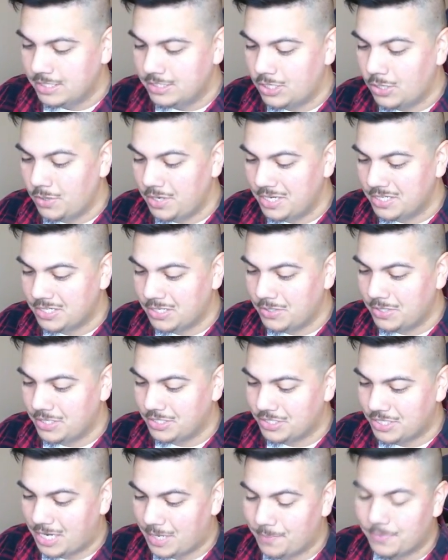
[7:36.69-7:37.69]
Tony, Tony
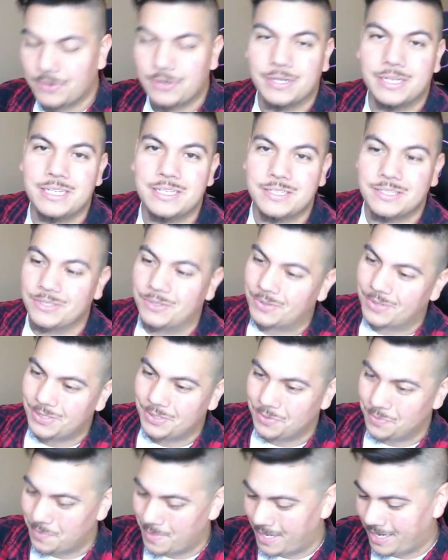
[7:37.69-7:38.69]
Chopper, he's so
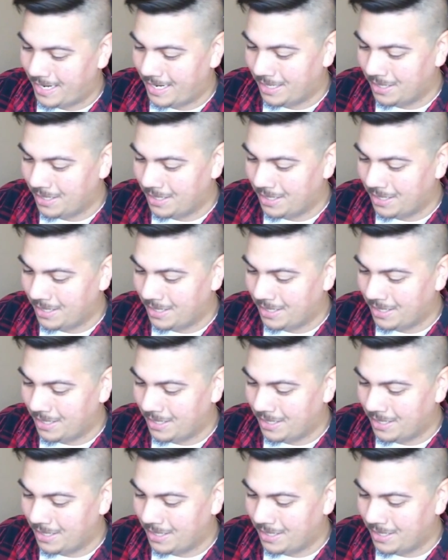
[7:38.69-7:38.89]
cute, man.